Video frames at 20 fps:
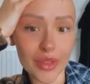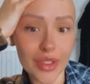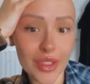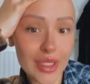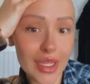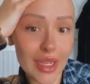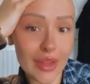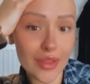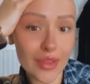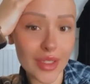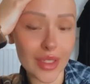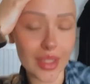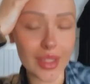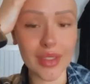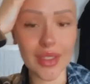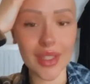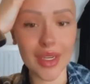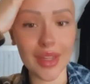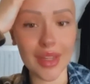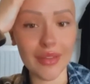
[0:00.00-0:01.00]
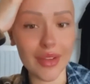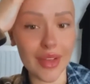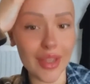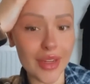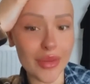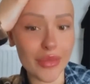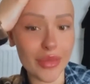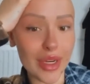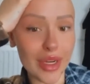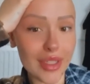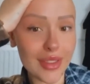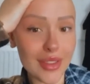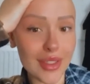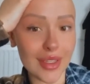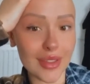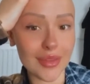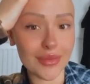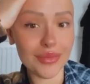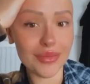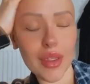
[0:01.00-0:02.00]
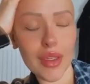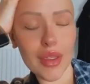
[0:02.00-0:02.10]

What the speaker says: We just have to learn to love it and embrace it.